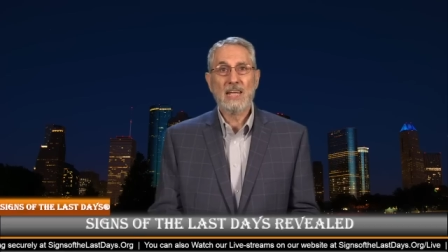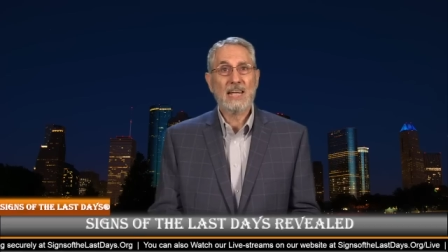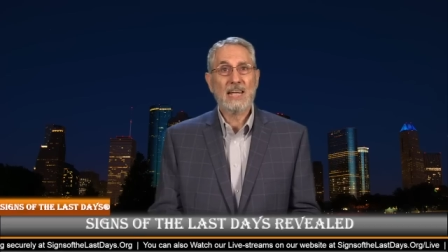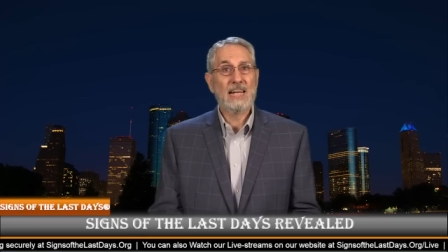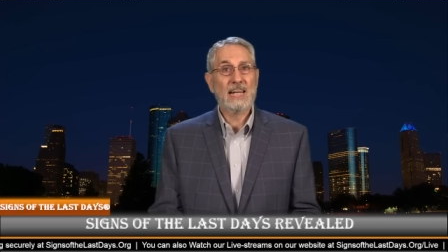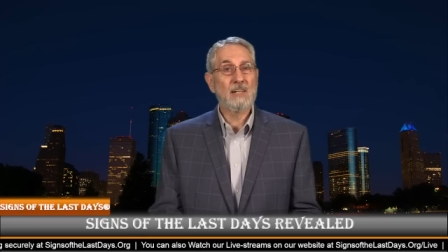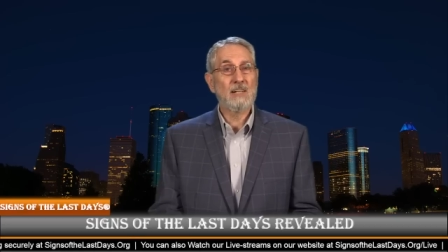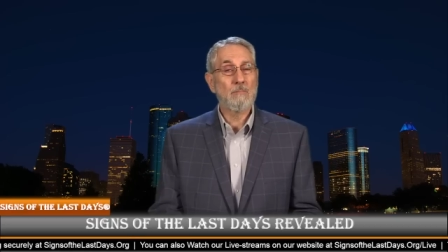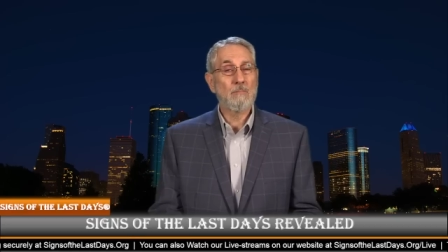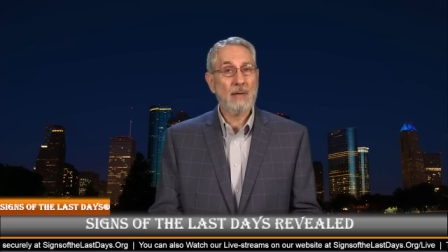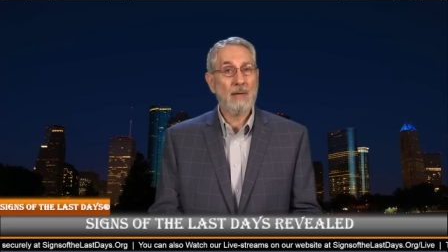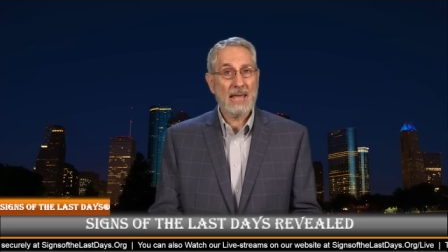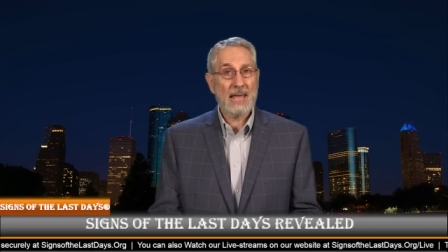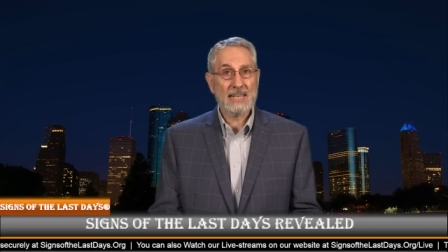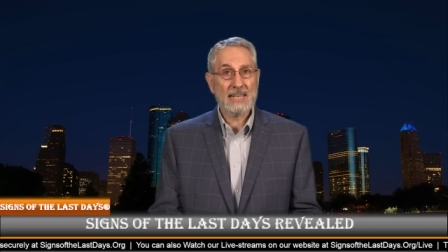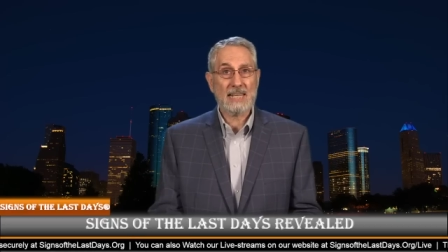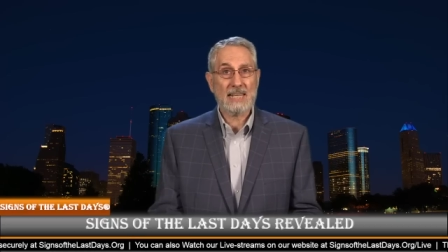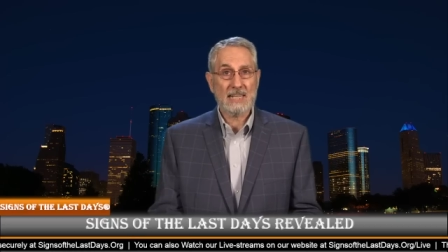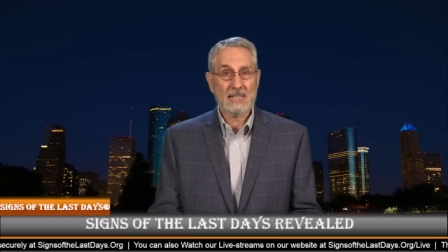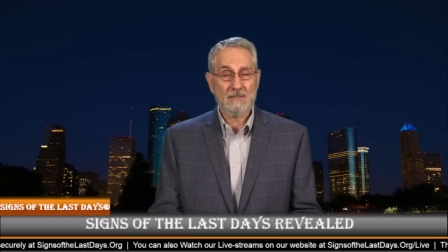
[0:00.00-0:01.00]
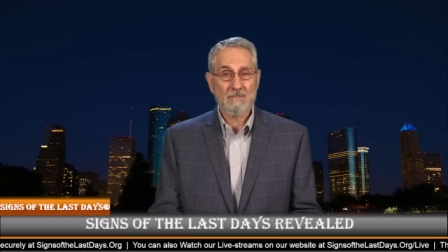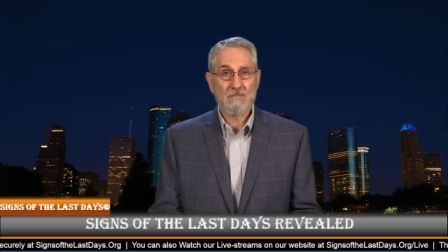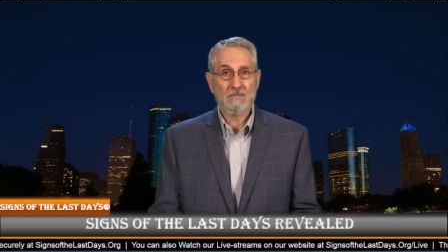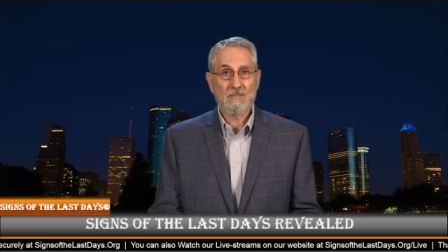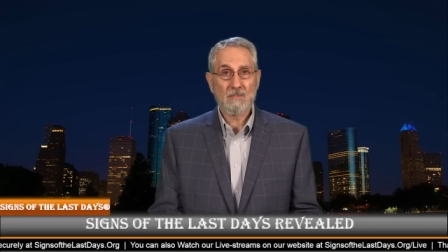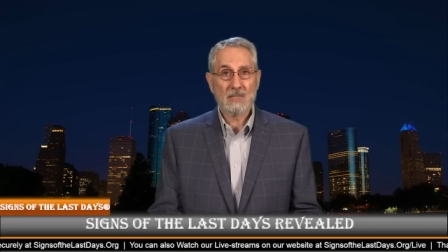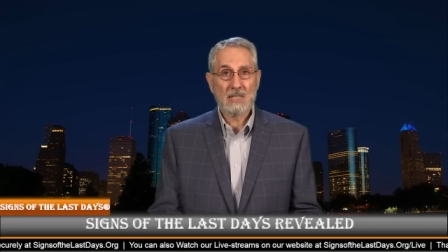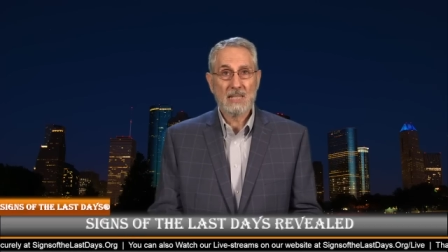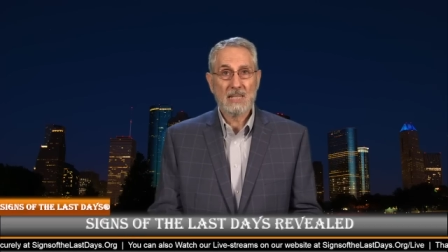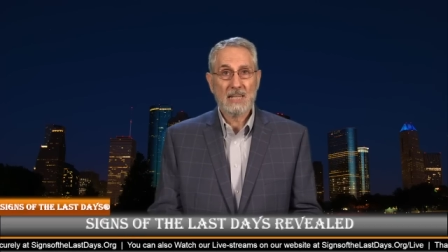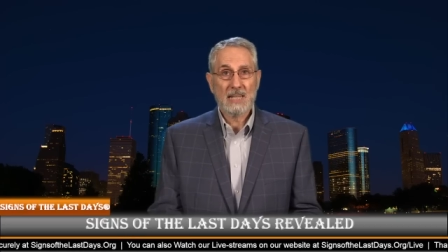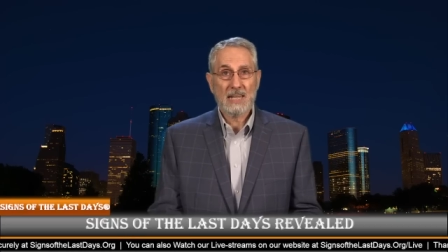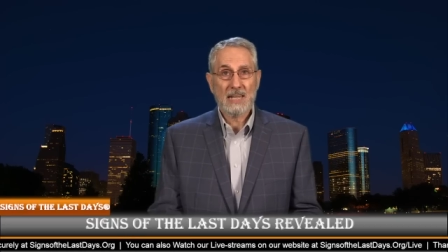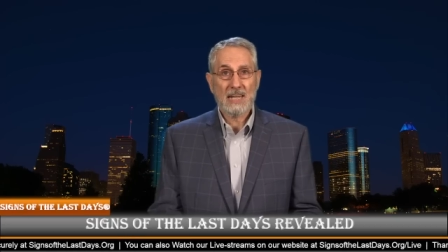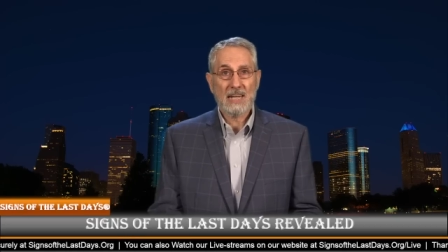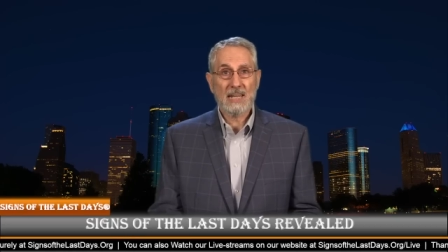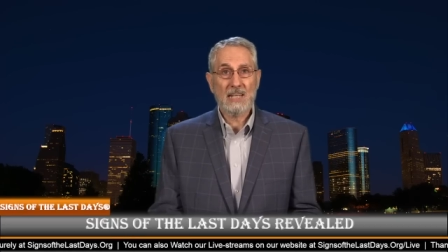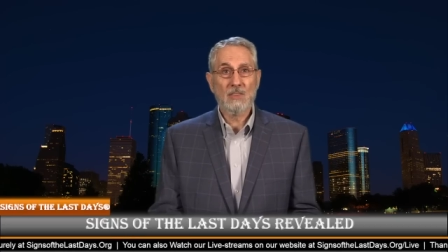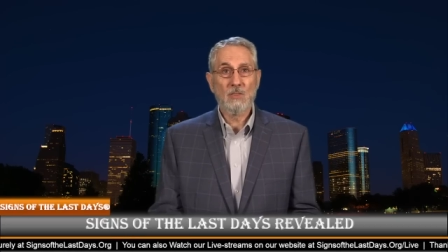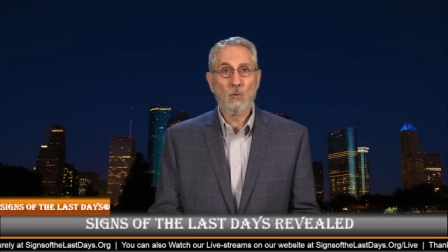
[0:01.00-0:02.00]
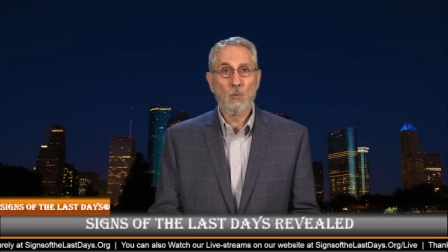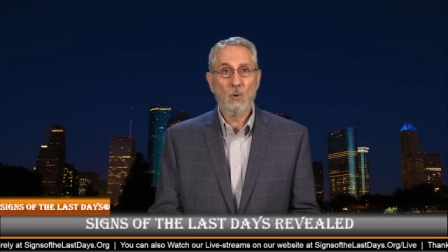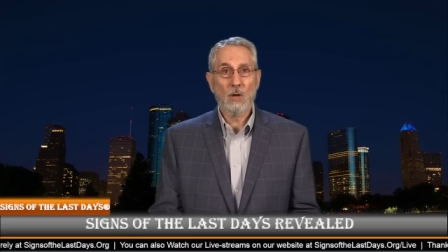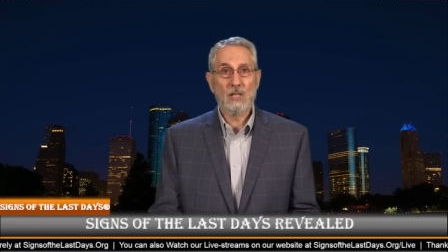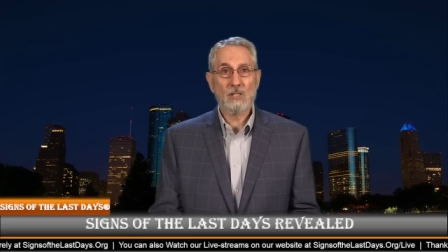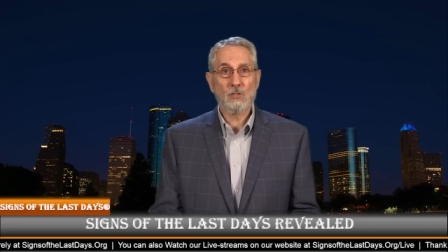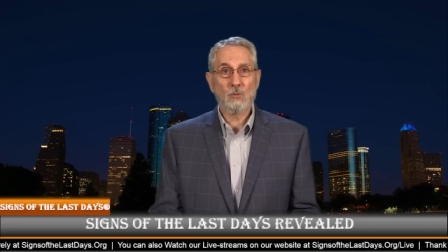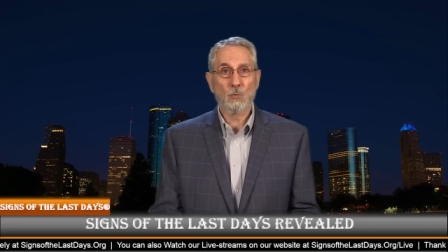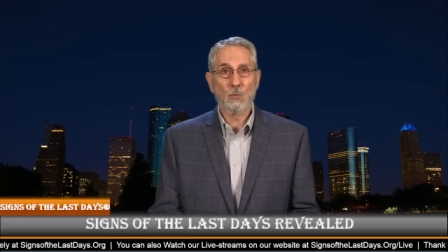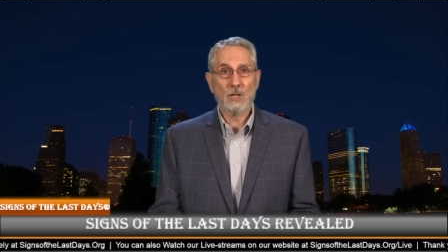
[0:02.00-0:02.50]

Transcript: in a baggie in the west